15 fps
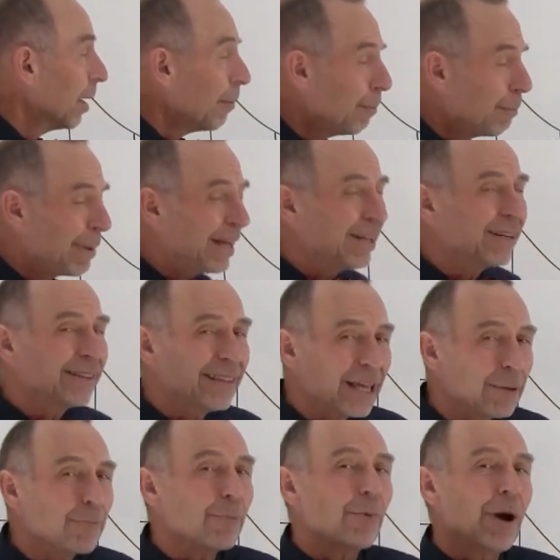A better
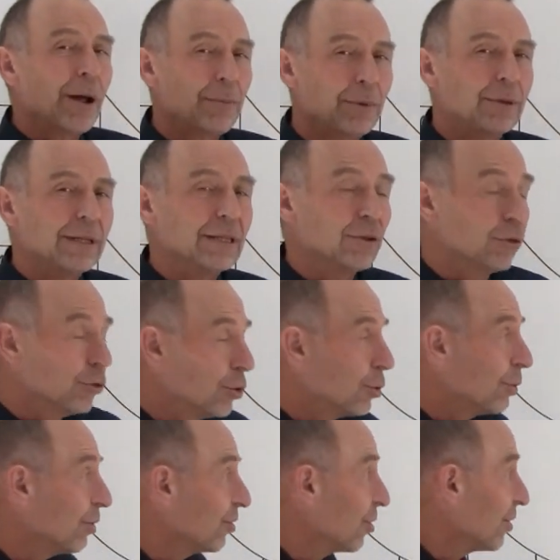thing probably to
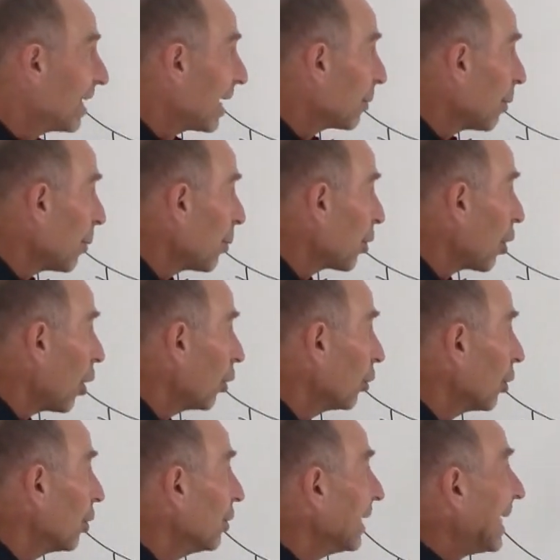do is to take what we
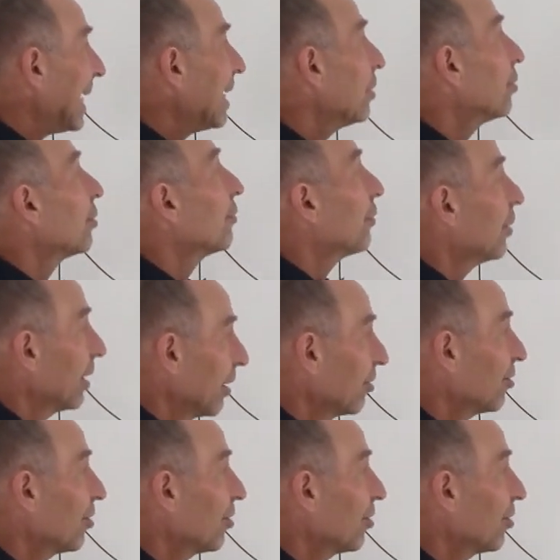call an interval